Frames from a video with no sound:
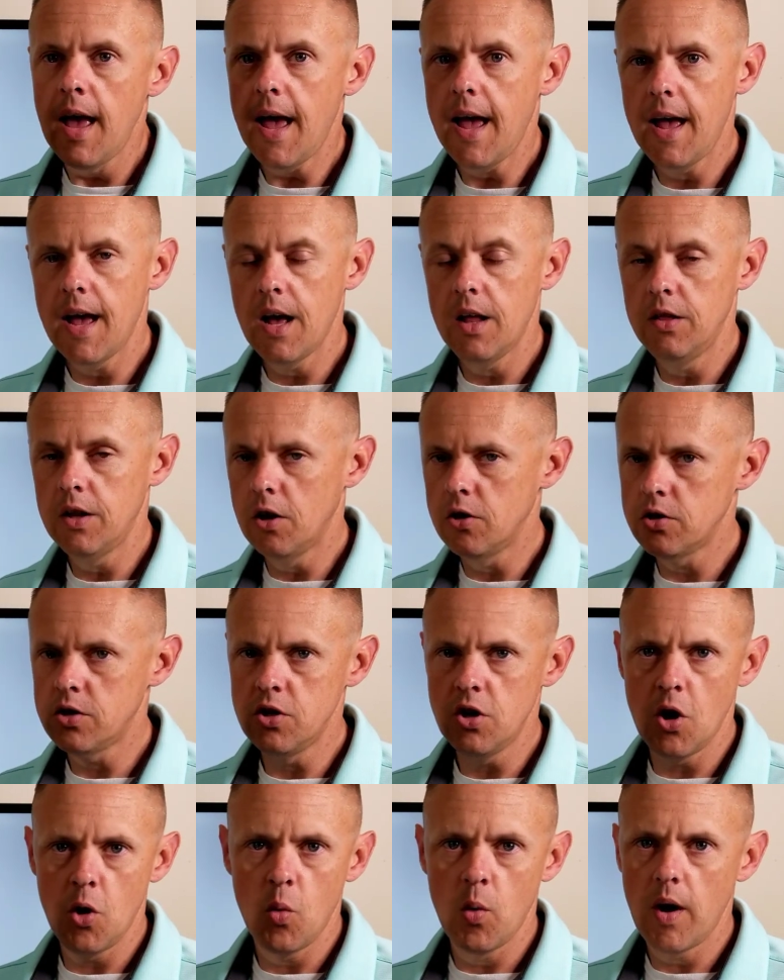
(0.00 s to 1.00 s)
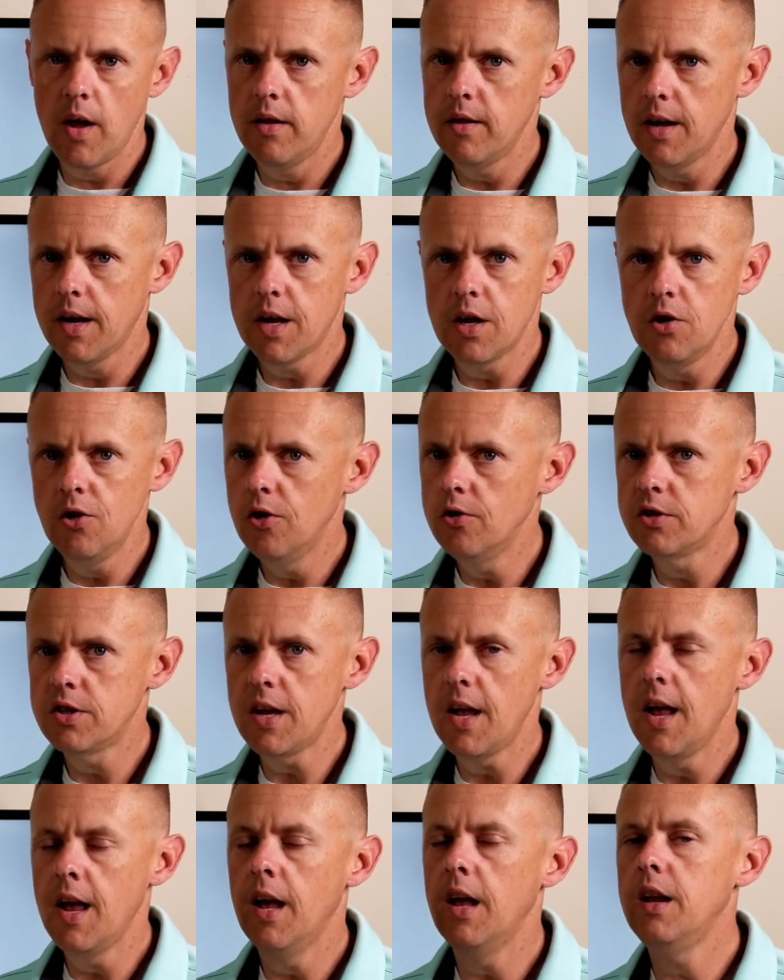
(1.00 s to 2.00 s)
and there's no way they can use
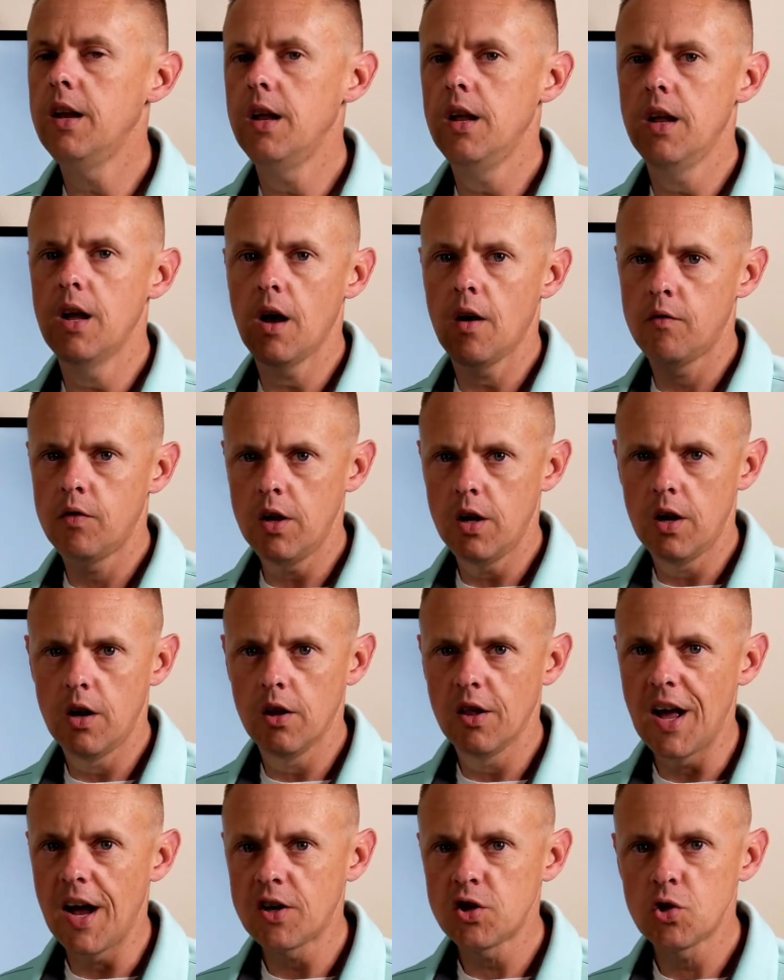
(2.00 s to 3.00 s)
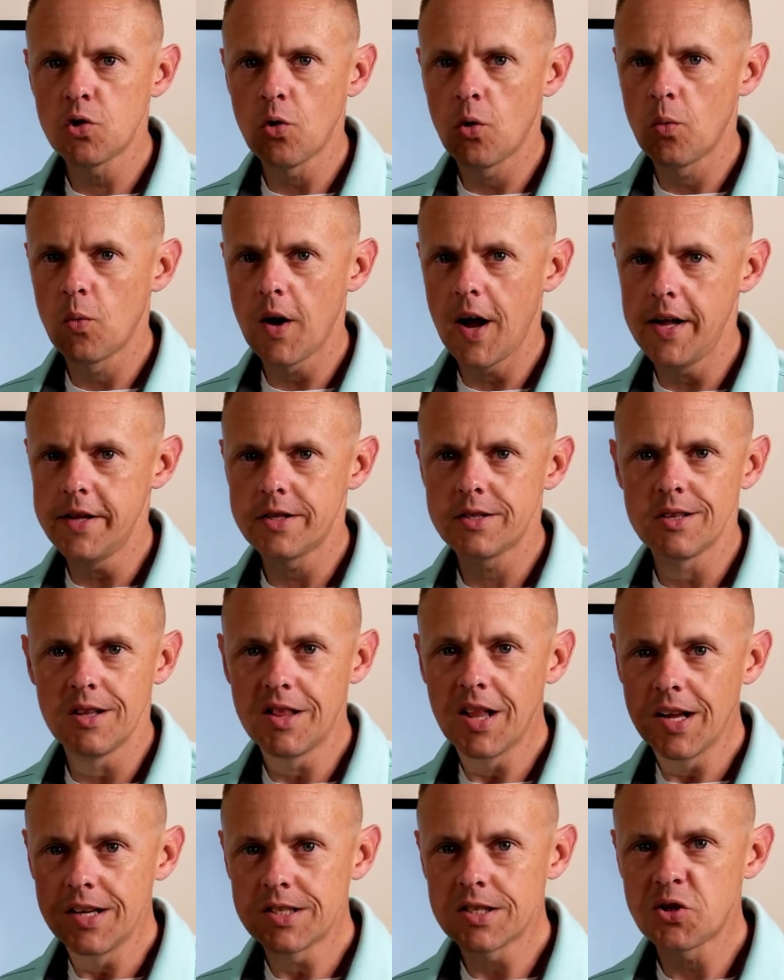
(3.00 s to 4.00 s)
any of the intellectual rights
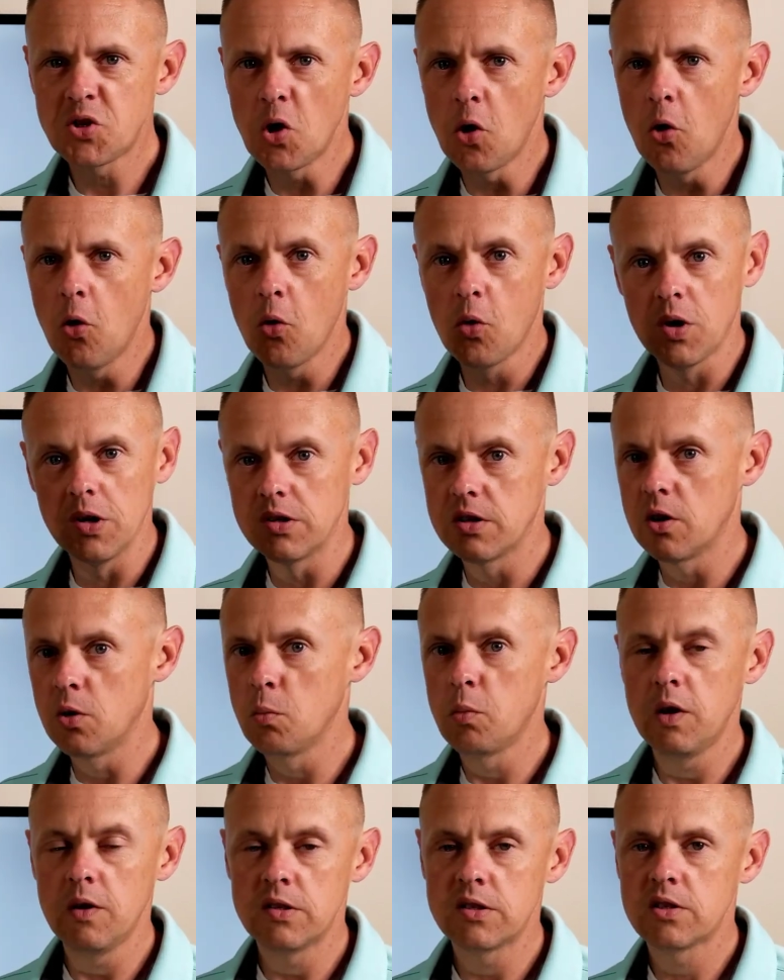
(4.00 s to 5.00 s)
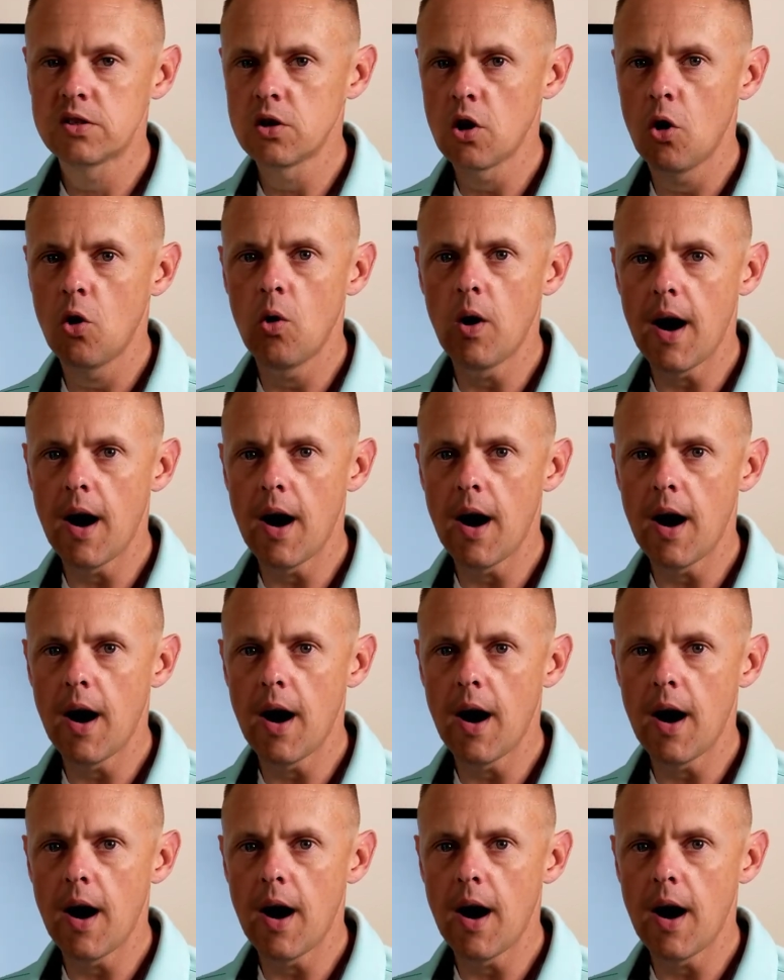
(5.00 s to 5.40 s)
that they stole, because it'll be so